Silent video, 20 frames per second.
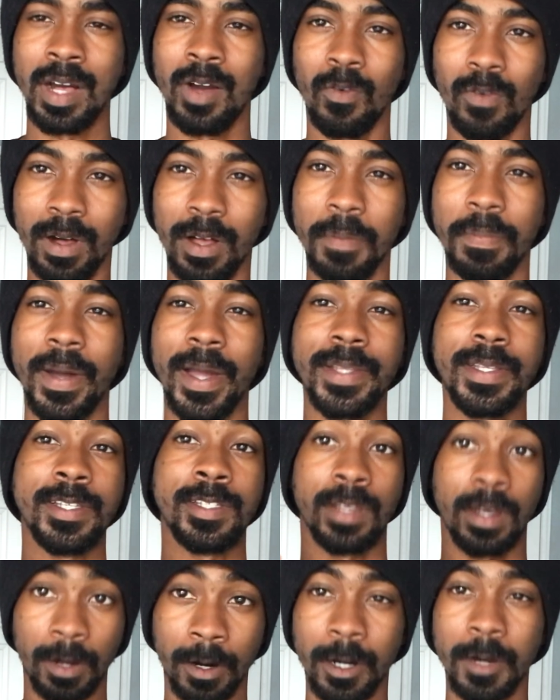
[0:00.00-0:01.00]
Well, by
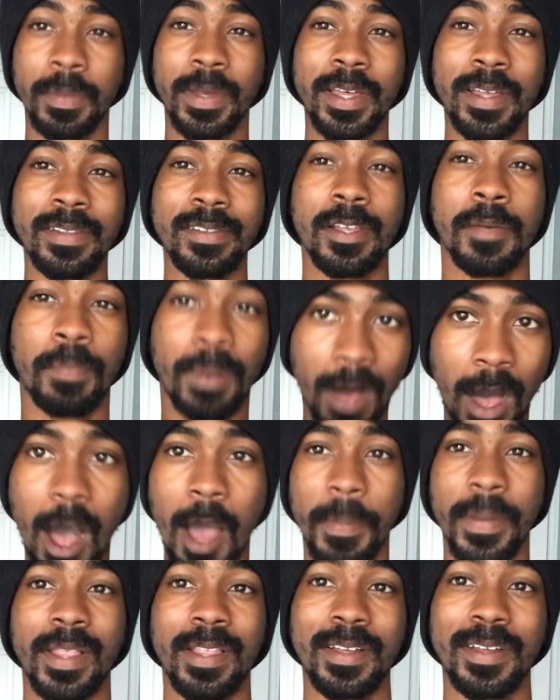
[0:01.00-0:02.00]
disarming the
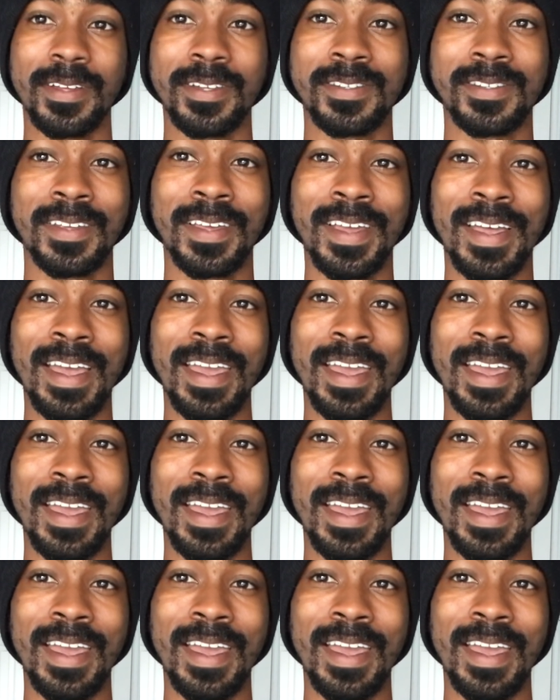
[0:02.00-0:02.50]
populace,